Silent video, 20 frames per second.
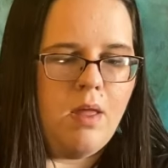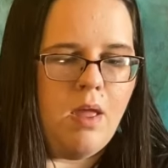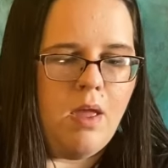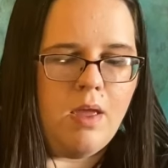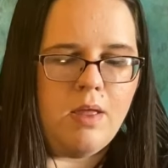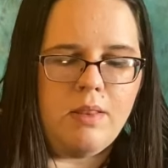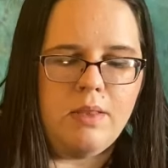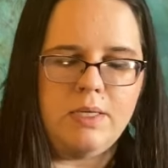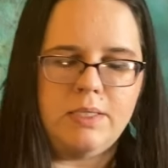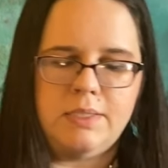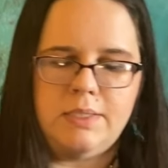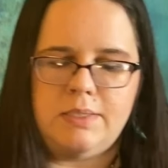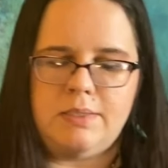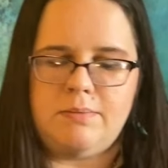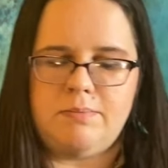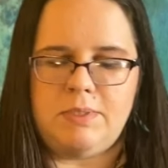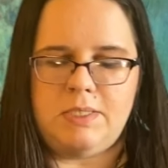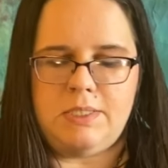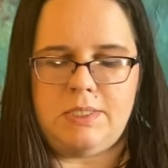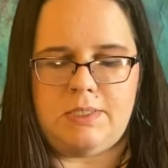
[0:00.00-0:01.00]
And this is
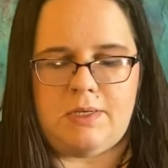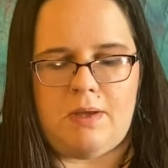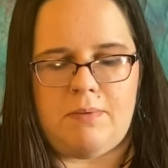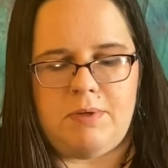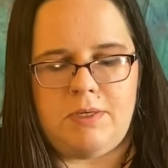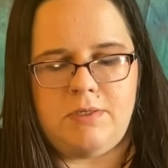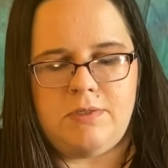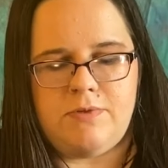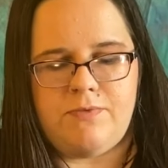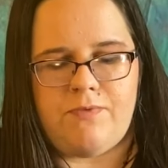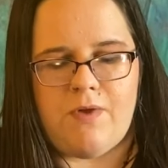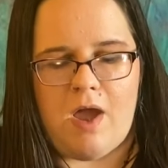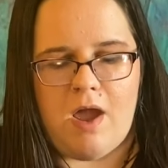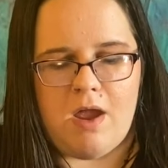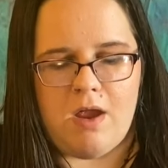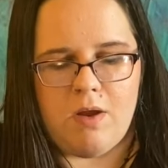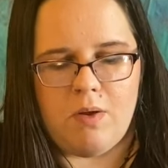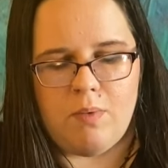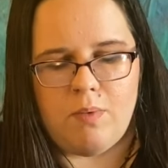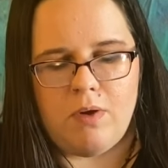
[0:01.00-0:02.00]
Miss Debbie's
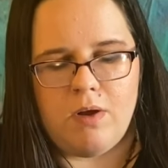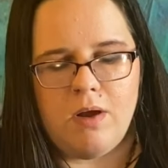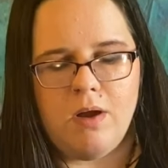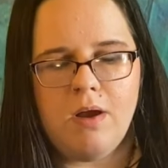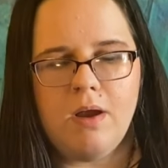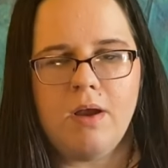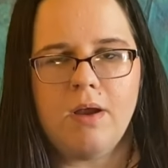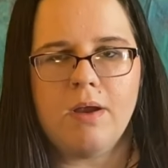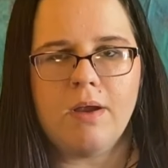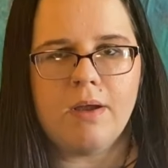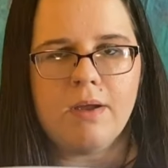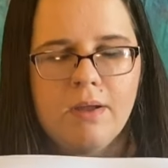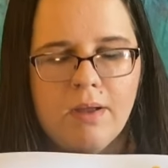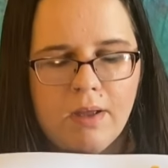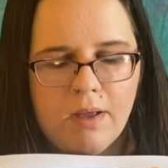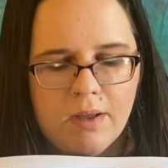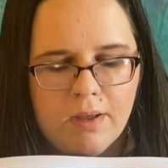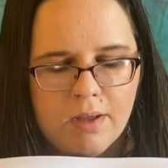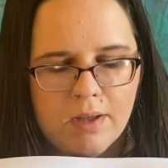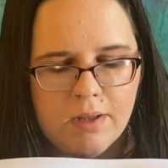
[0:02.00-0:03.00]
firework.
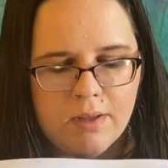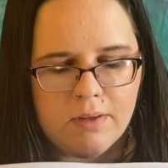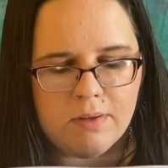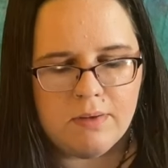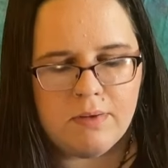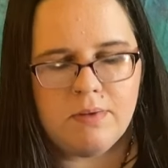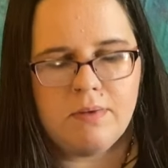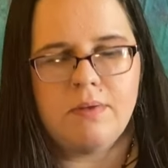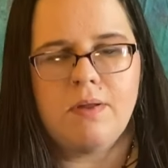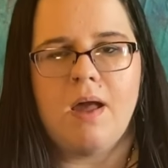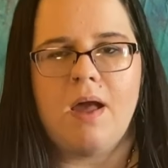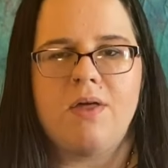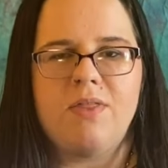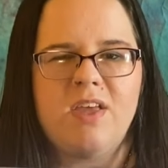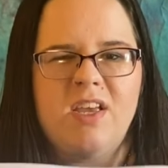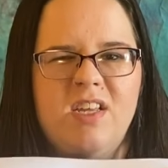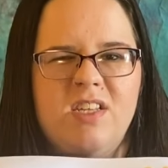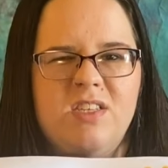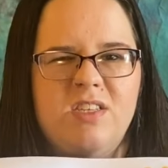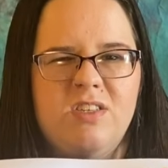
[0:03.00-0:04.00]
I
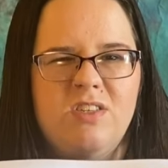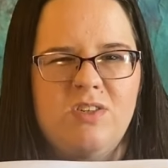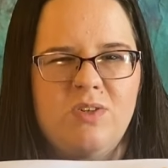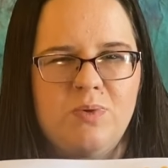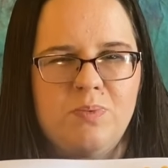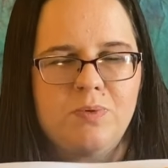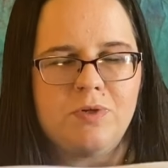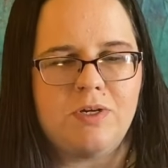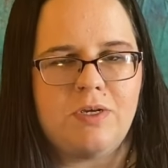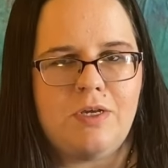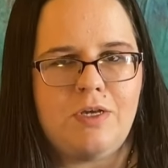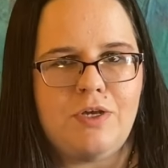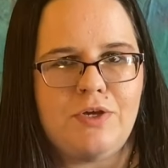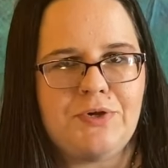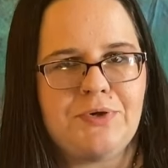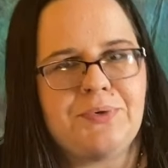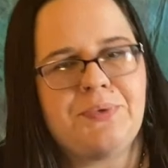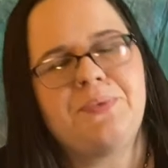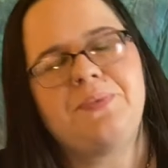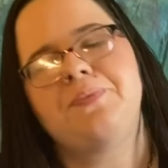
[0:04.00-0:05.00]
think it's super
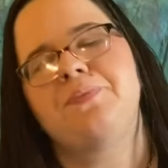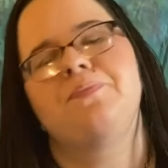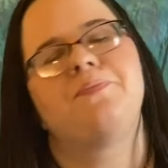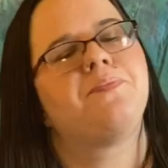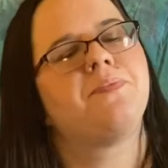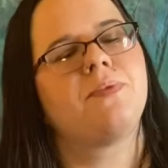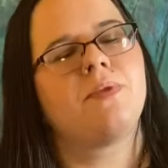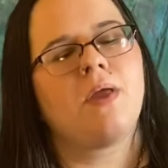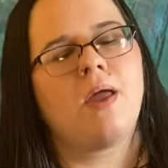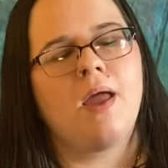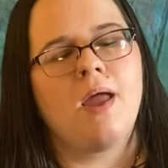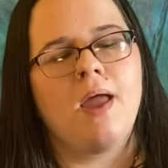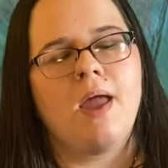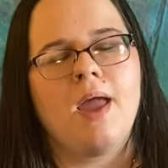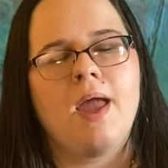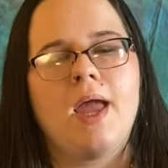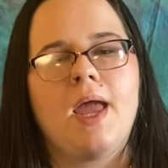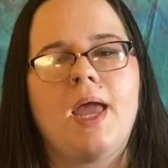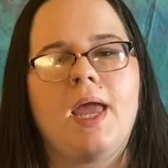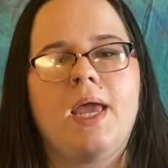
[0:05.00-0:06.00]
cute.
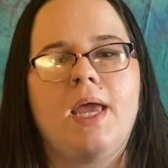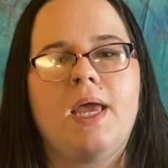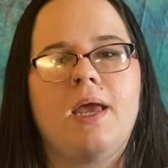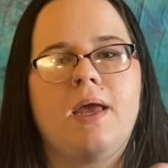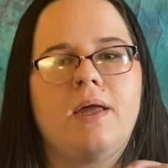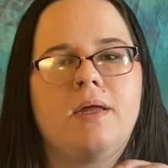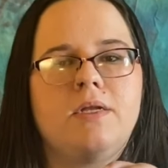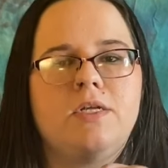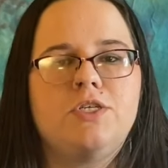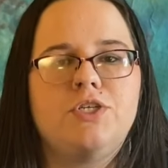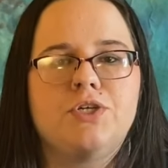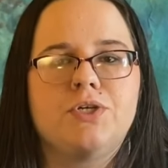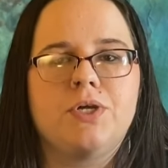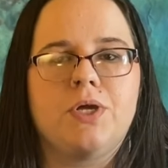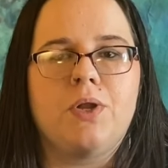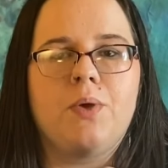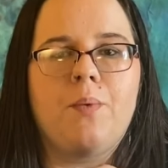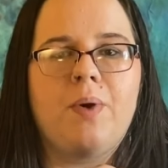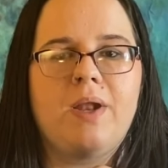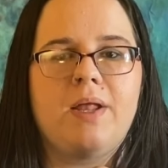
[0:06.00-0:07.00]
And you're
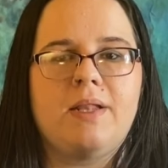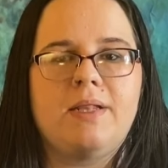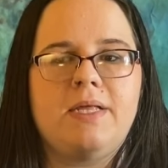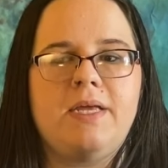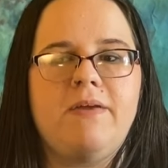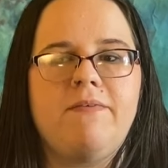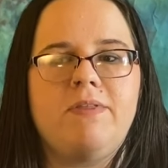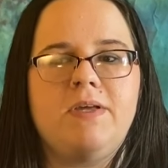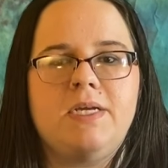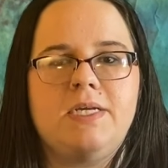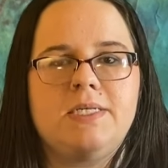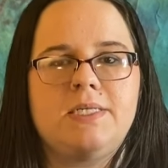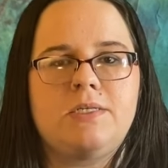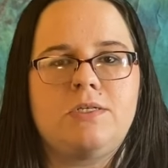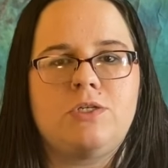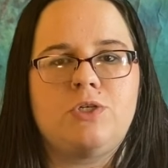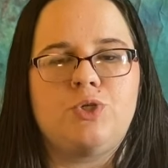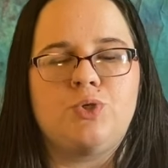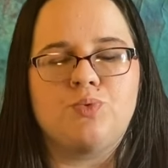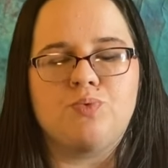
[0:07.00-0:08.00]
gonna wanna leave these
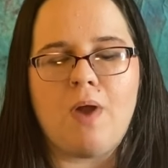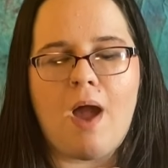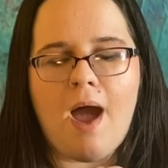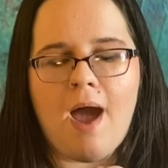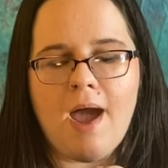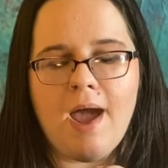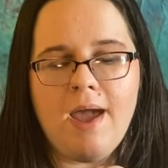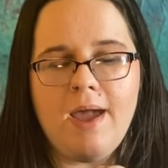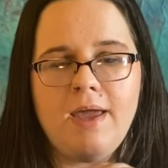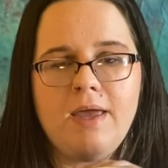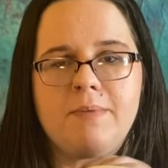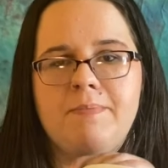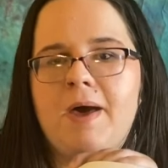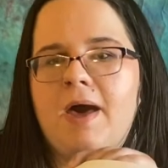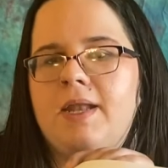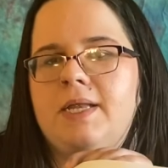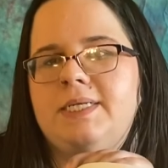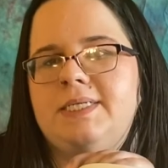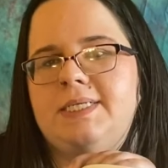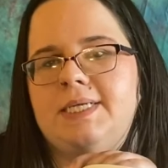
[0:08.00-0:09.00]
to dry
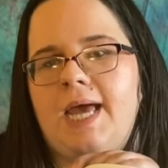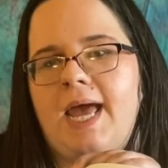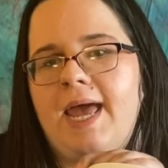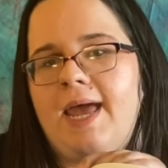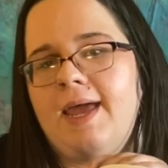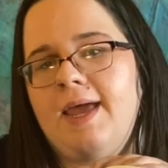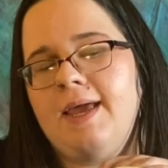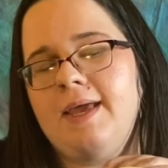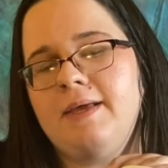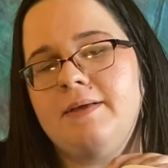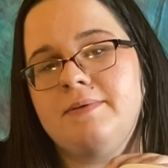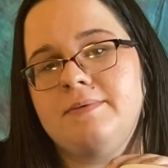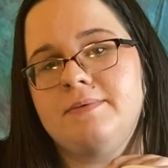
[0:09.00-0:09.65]
about a day.